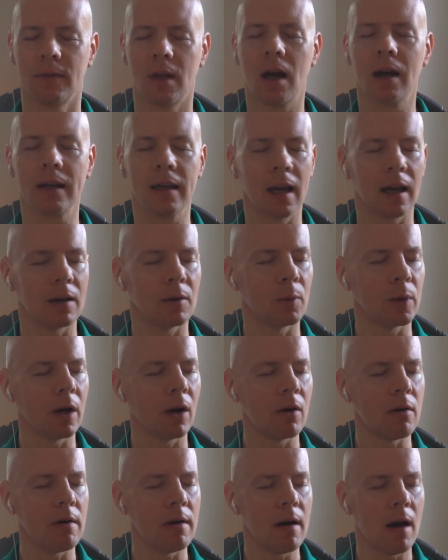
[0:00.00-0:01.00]
Again, we
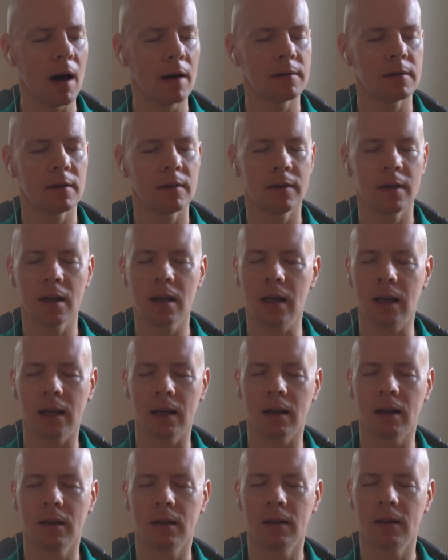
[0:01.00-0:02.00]
are not
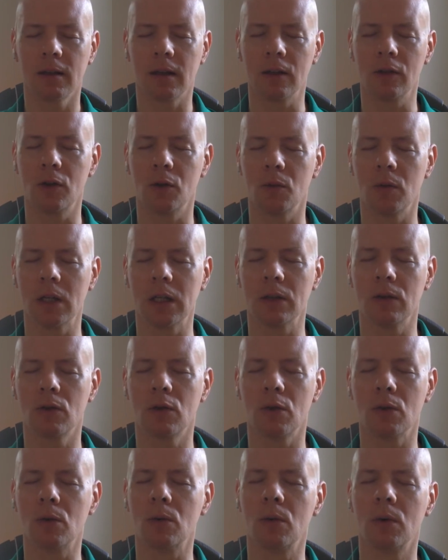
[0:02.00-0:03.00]
saying that you need
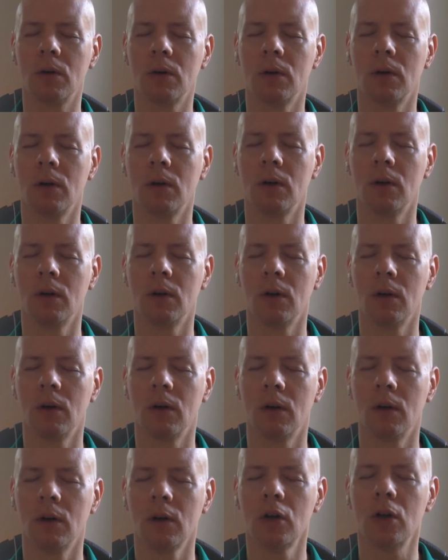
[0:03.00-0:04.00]
to
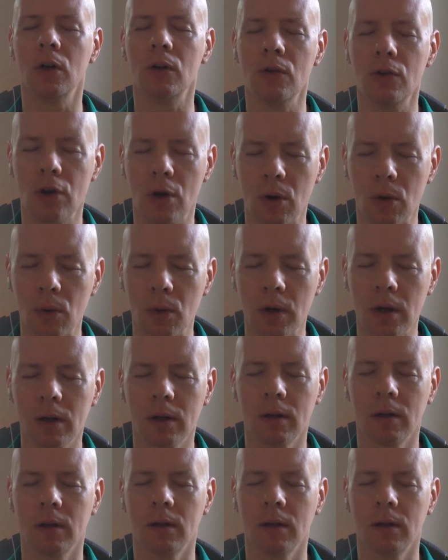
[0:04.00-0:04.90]
condone